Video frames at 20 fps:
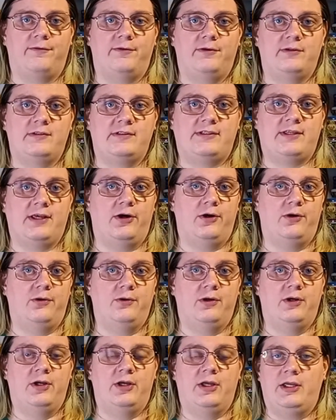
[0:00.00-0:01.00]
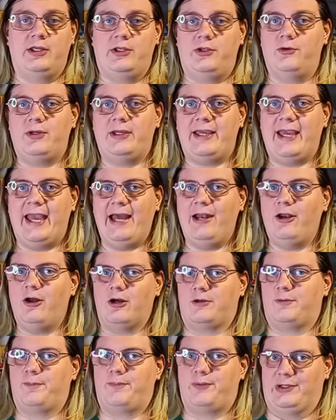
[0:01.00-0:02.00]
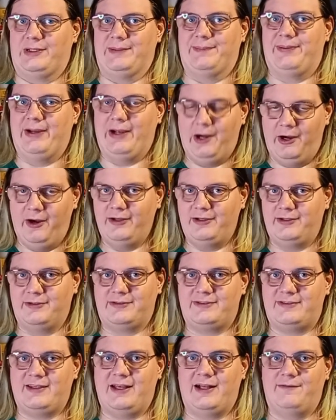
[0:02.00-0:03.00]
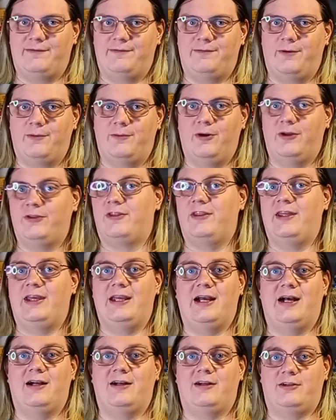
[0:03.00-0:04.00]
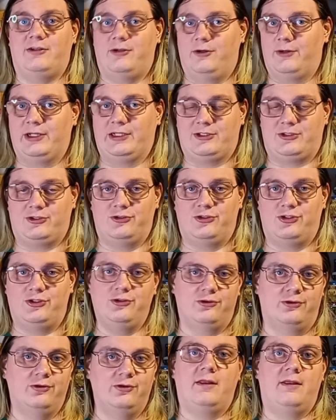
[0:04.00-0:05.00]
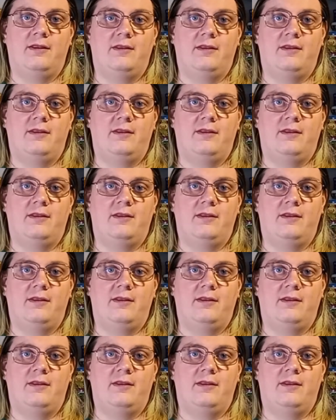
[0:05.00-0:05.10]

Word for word: so you cannot prepare yourself for what they are going to do.